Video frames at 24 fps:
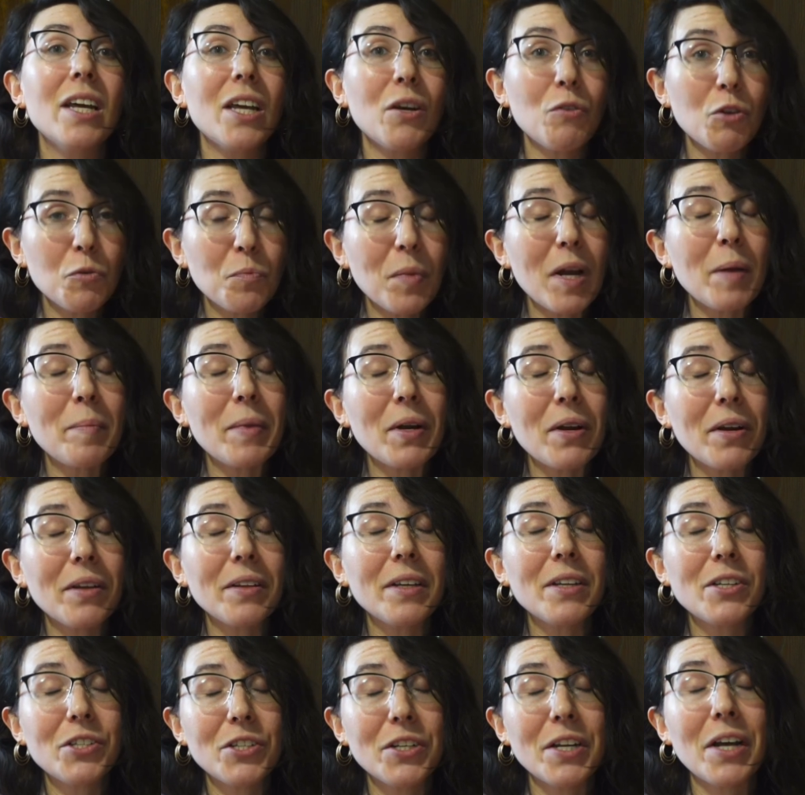it was
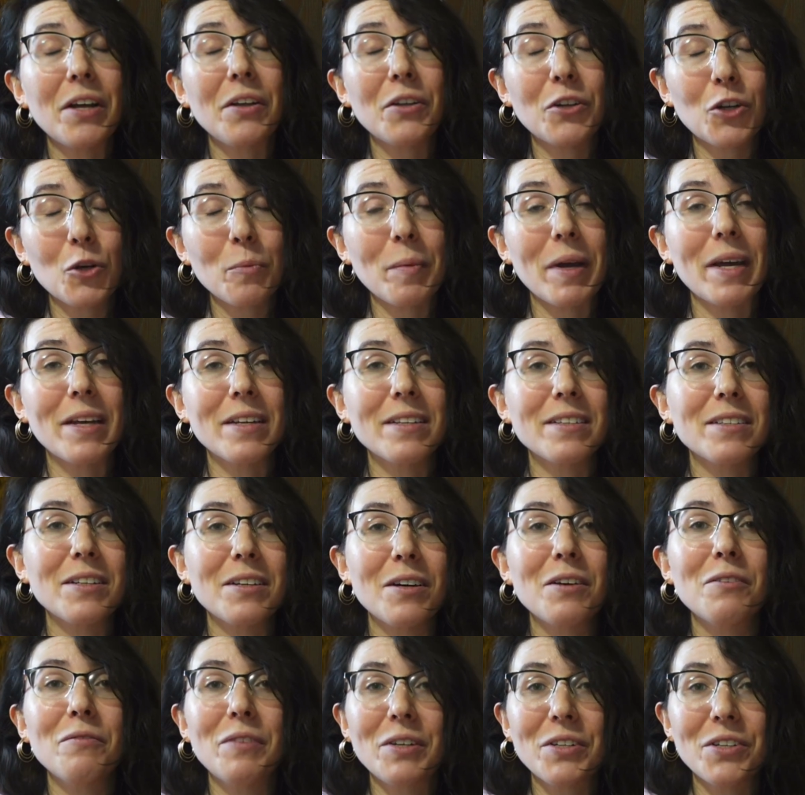primarily Chanel and Hermes,
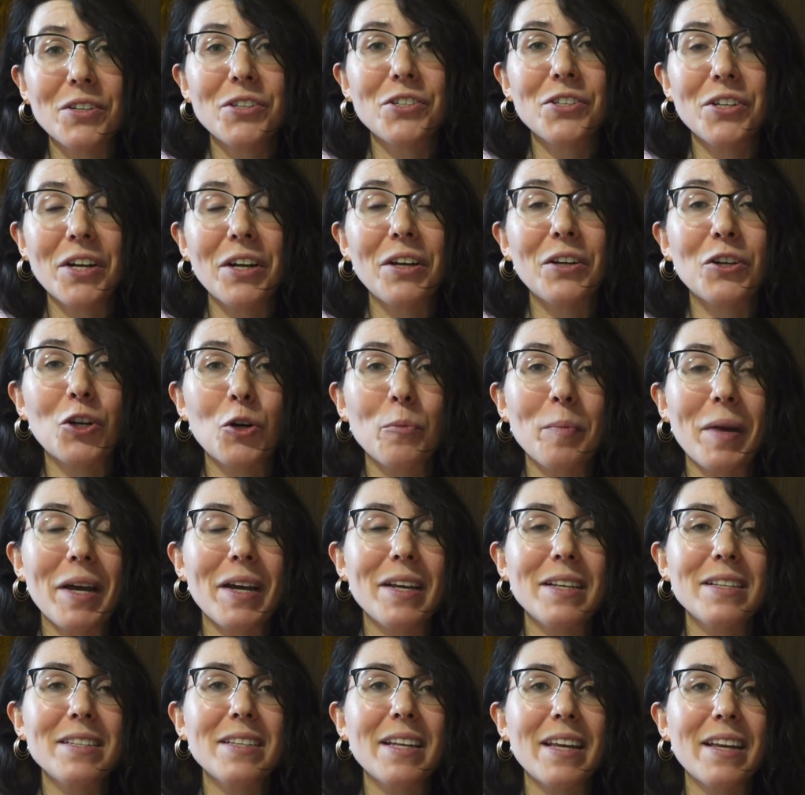uh, vintage Chanel and
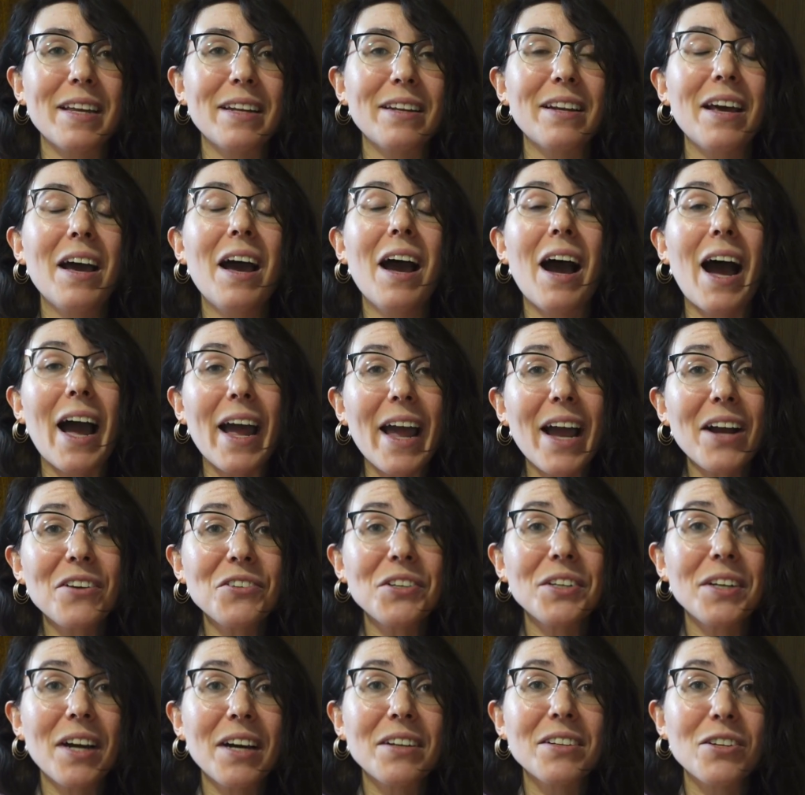Hermes, and I
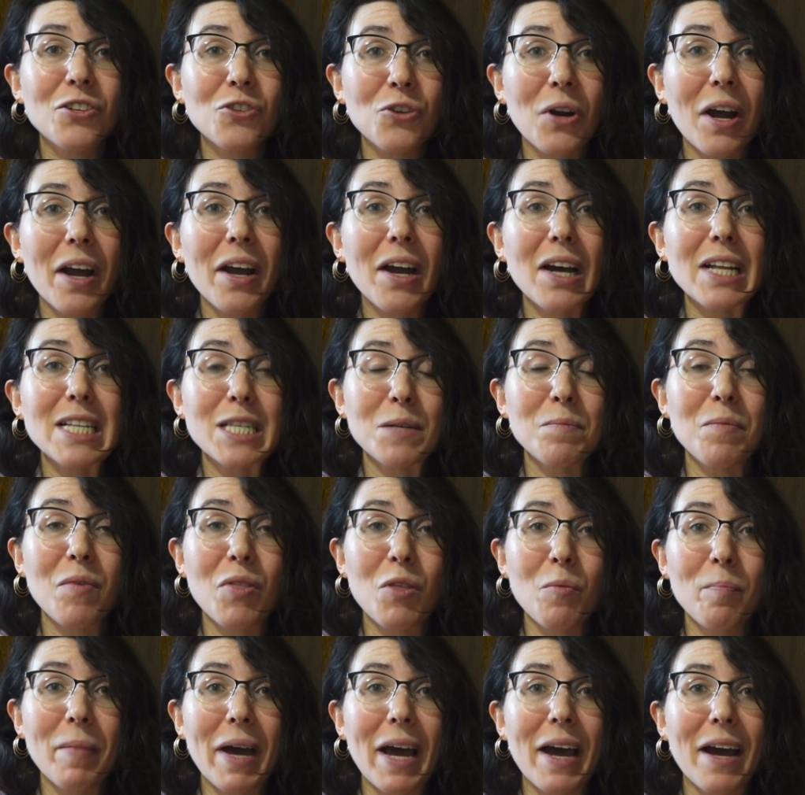actually got to try on some of
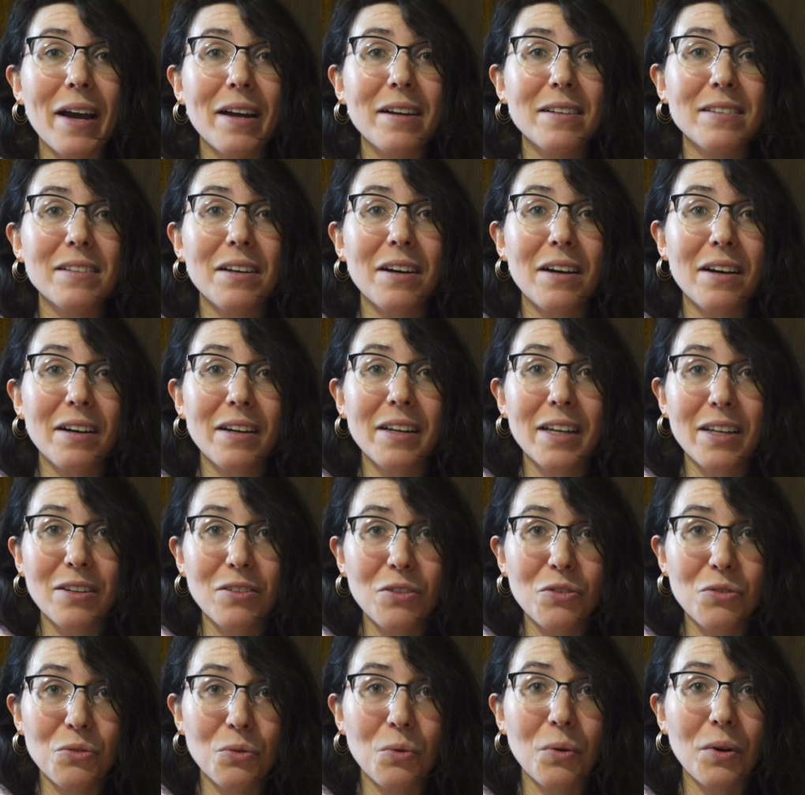the bags uh, in
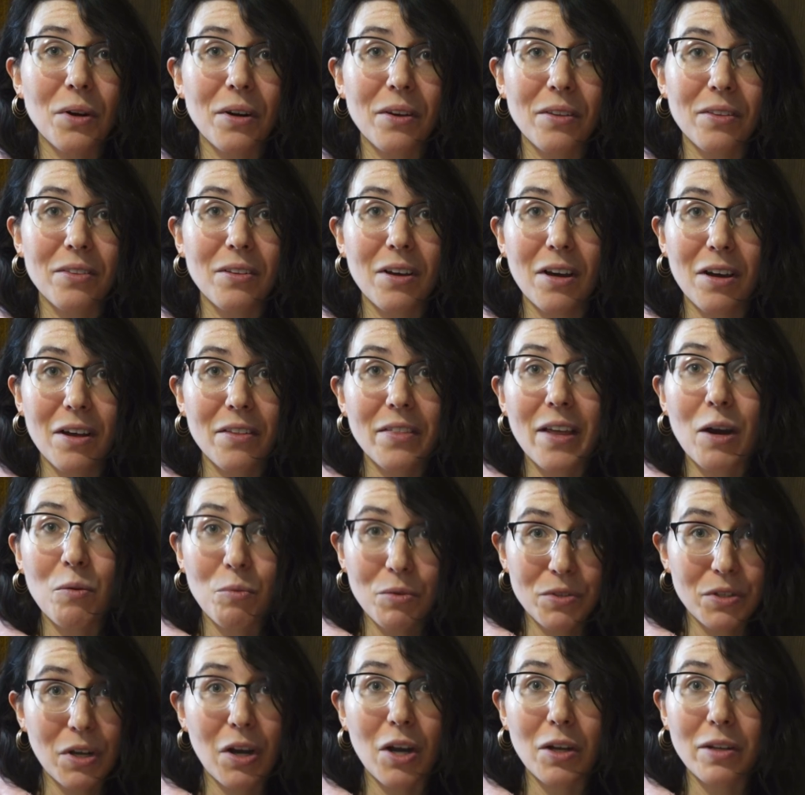store uh, that
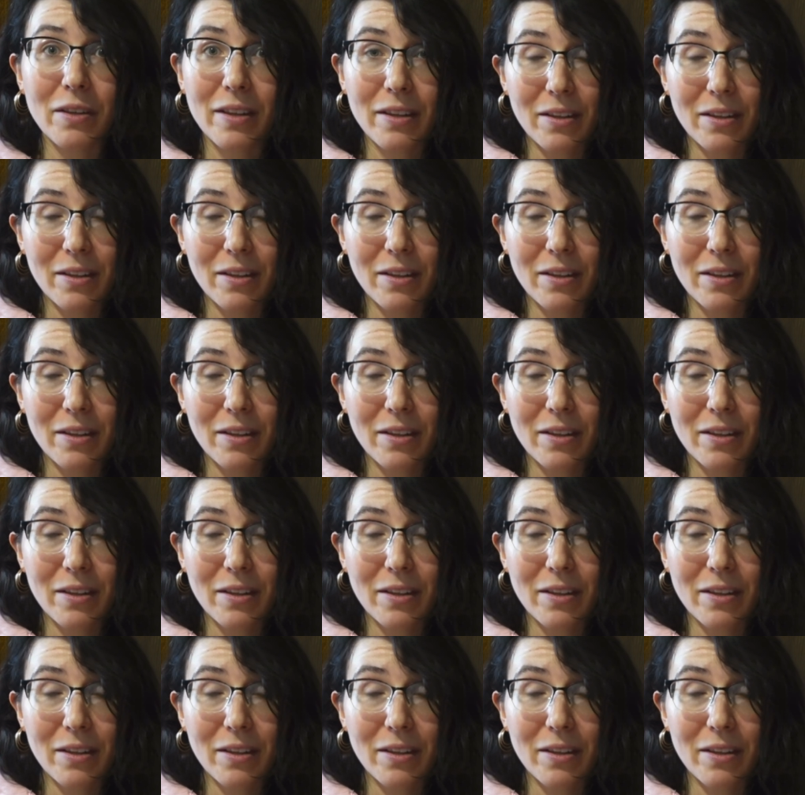was on